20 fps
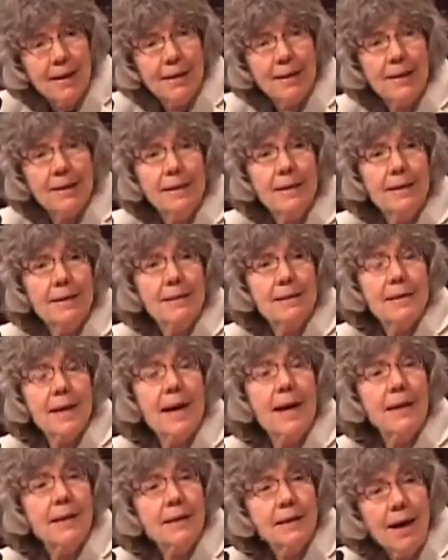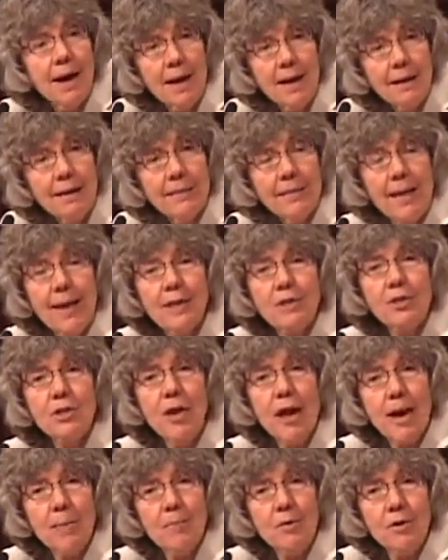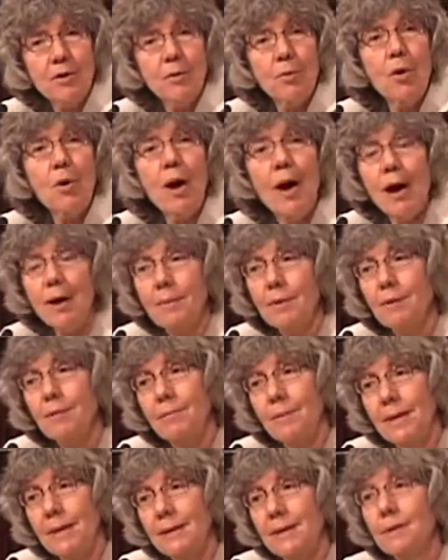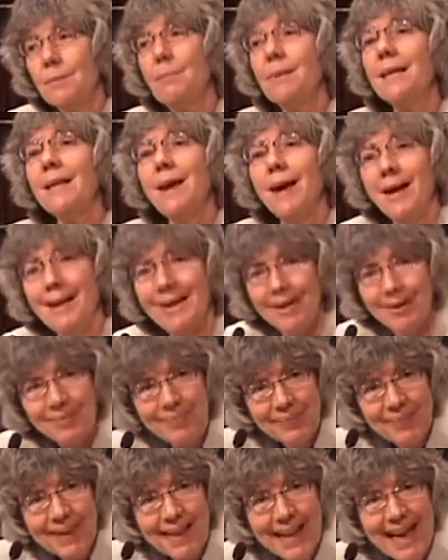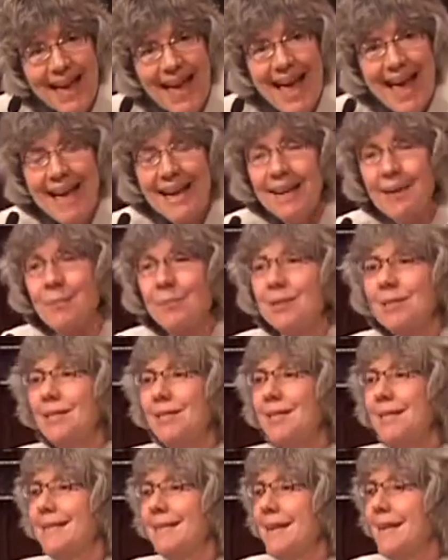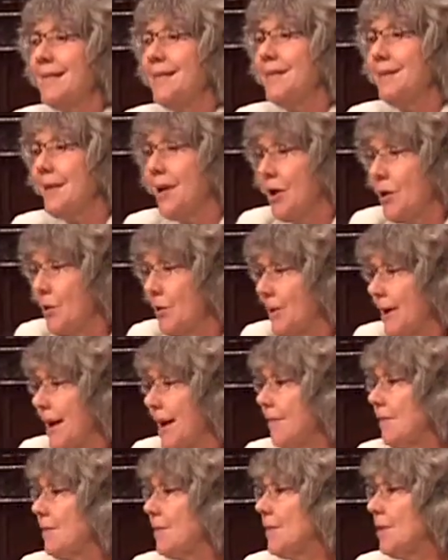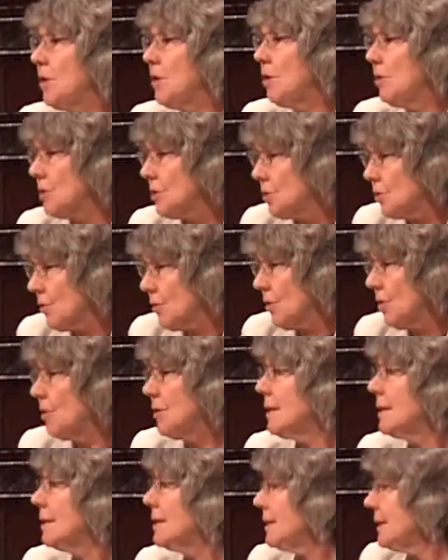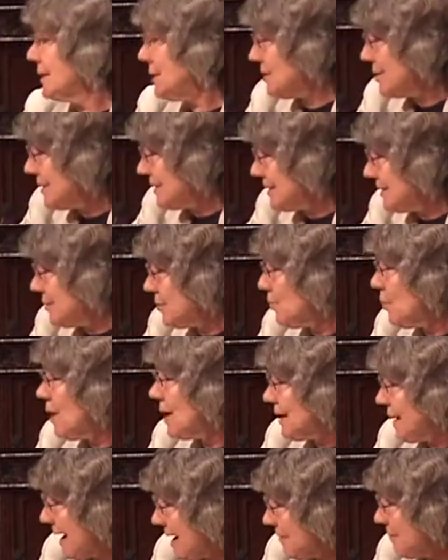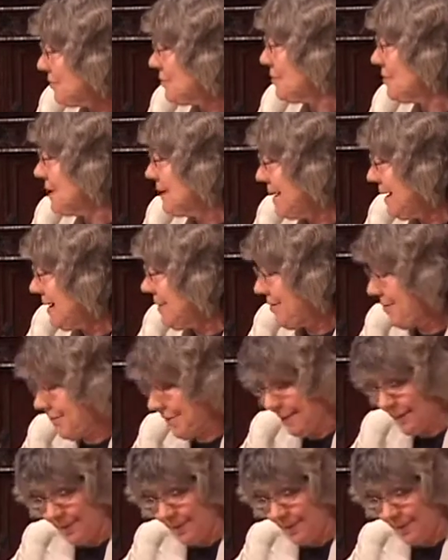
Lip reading: it is I entitled that chapter, Mohammed Meets Madonna. And it was just a zone of cultural collisions, one after another.